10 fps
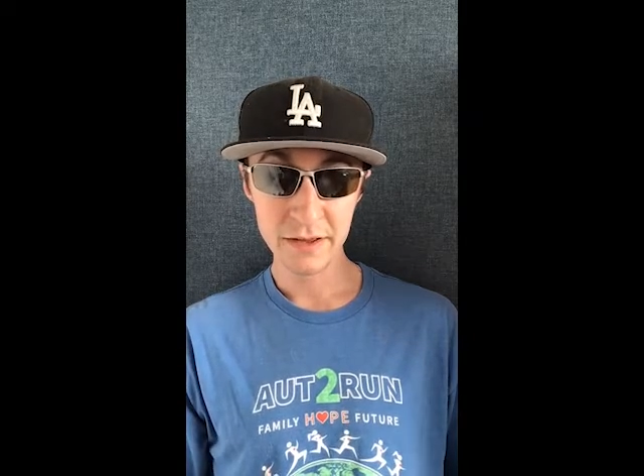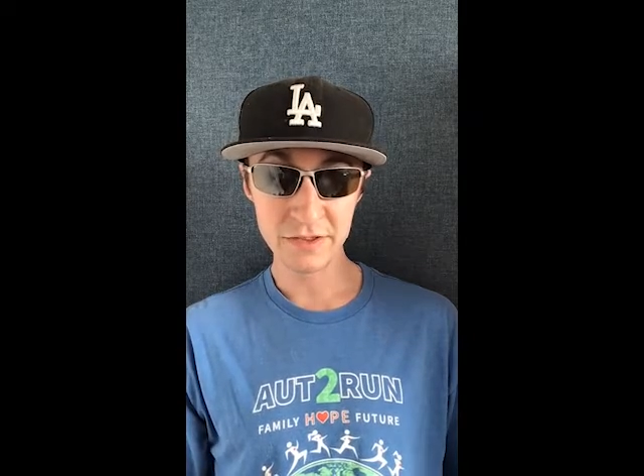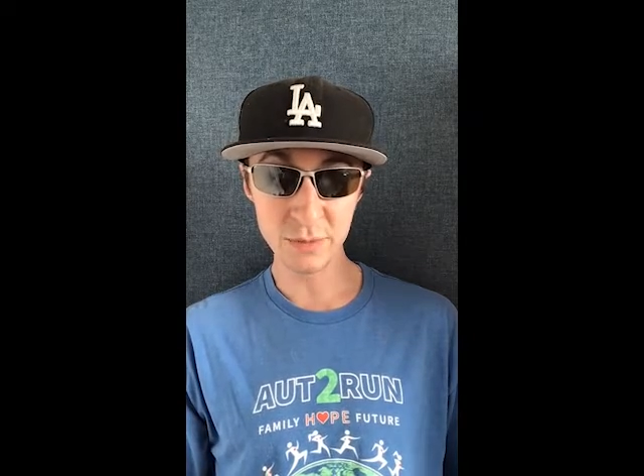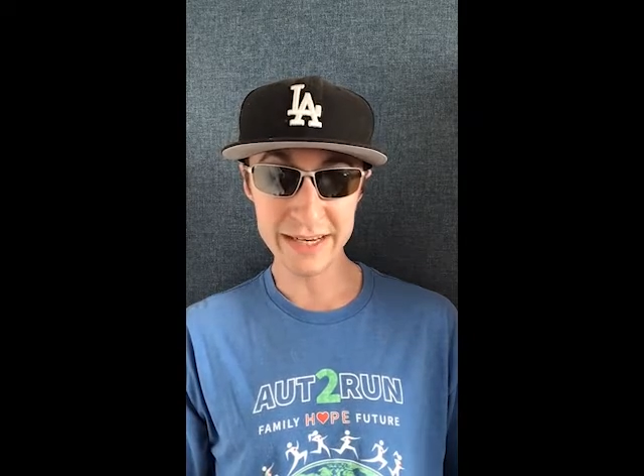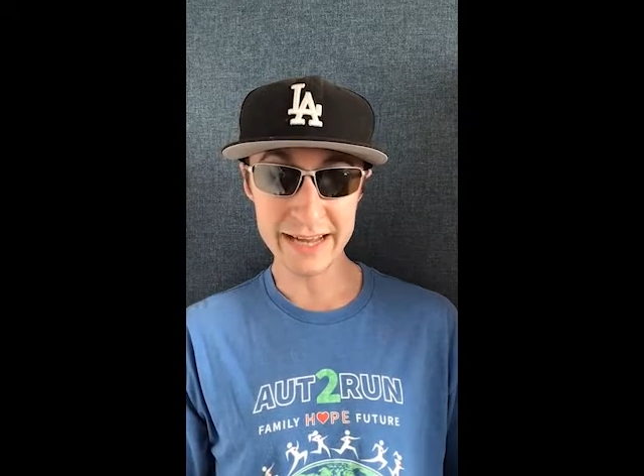
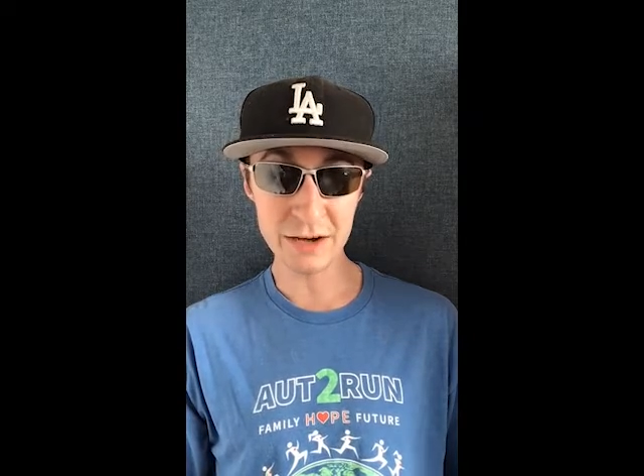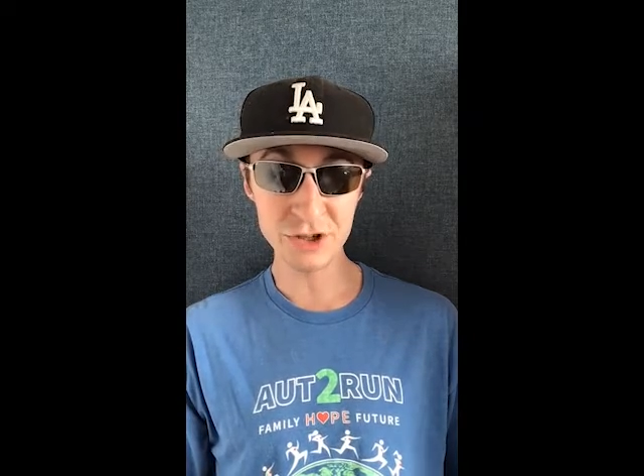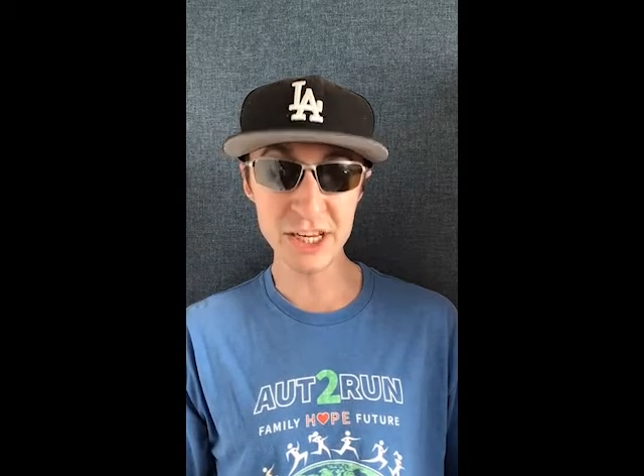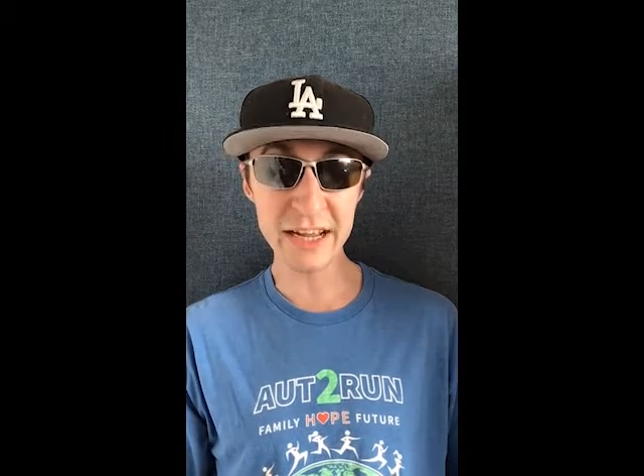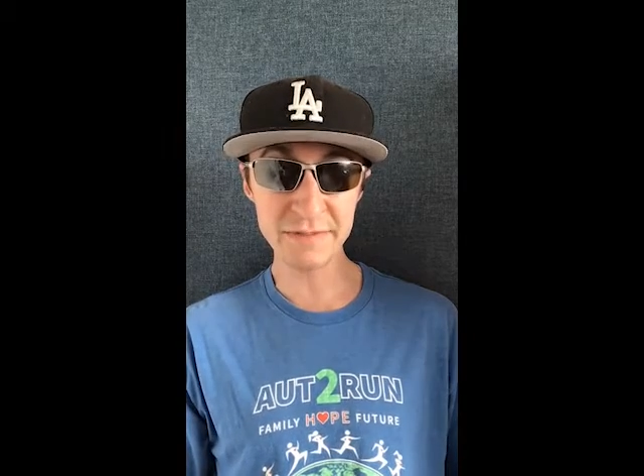So we now
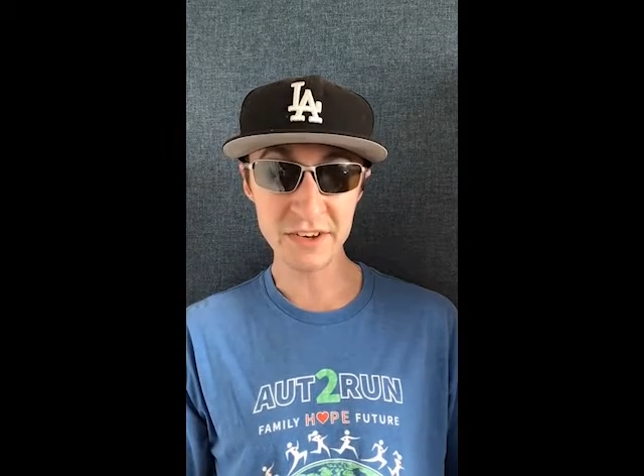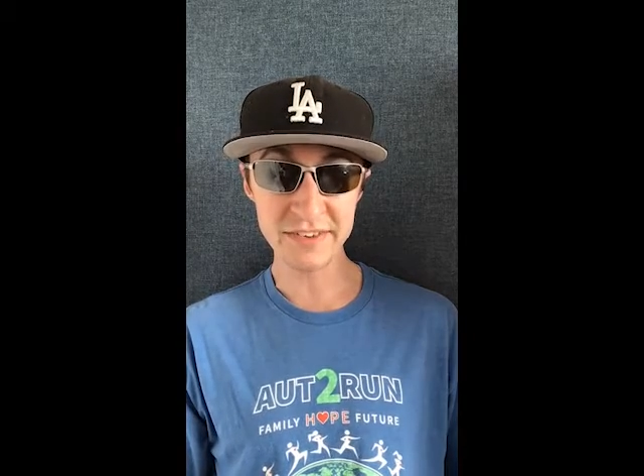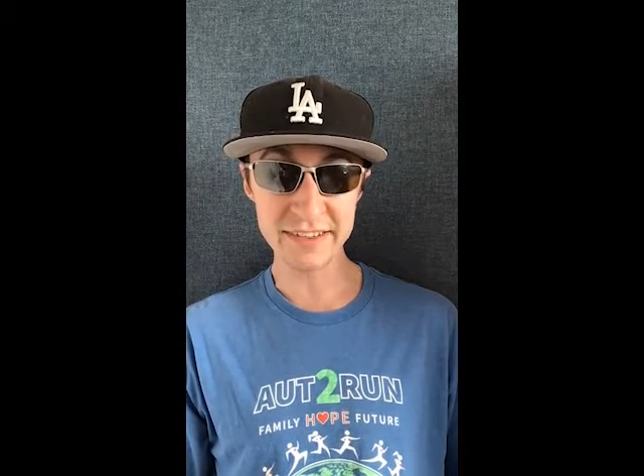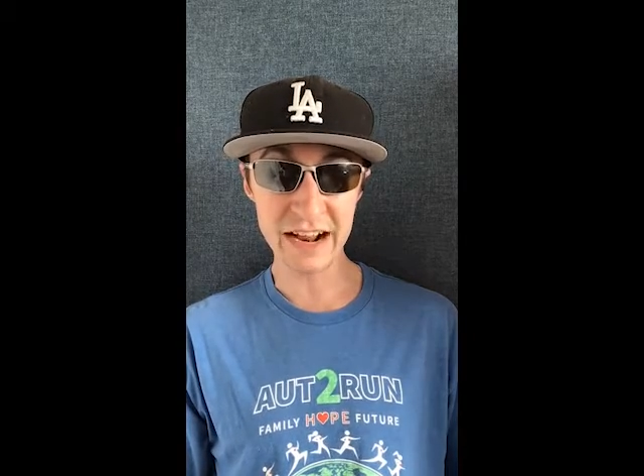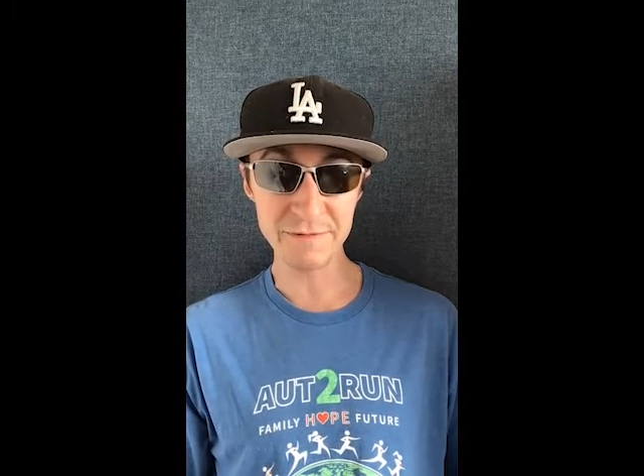shift
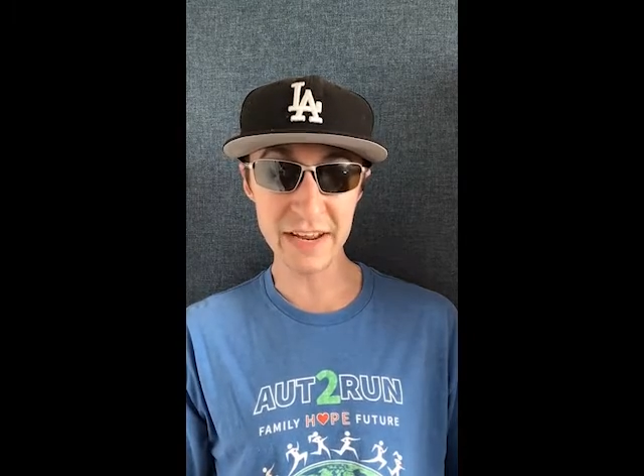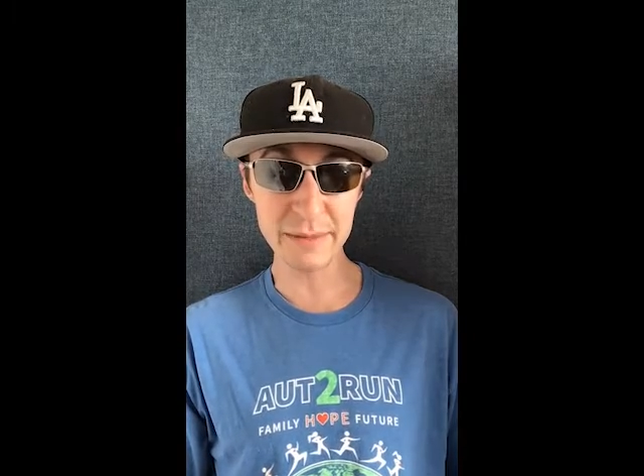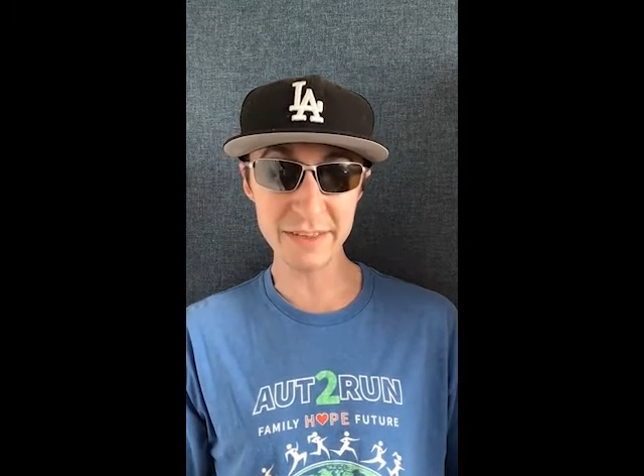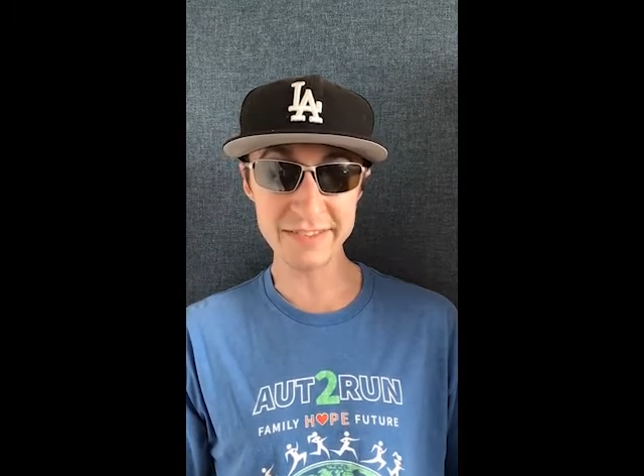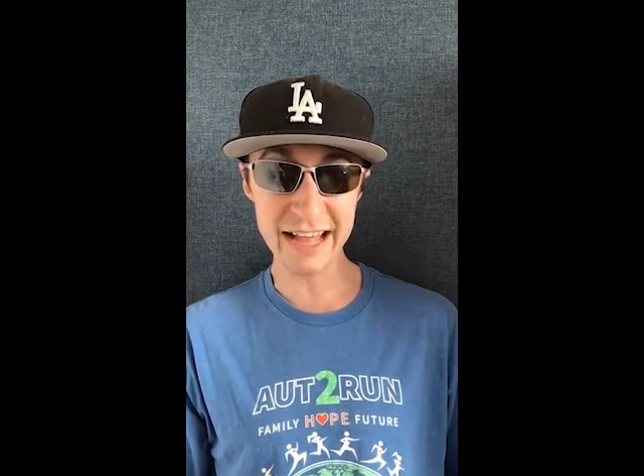to that
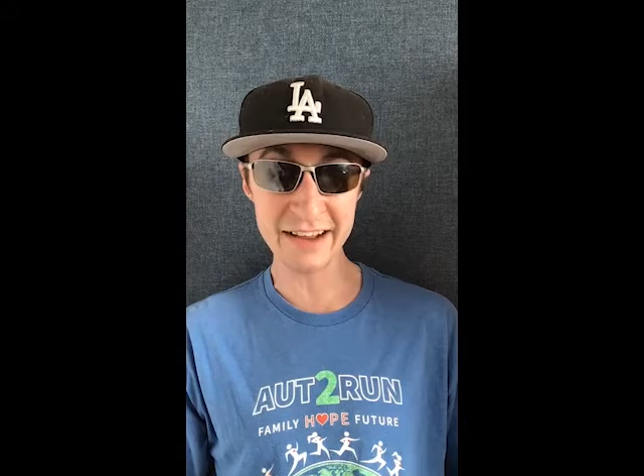famous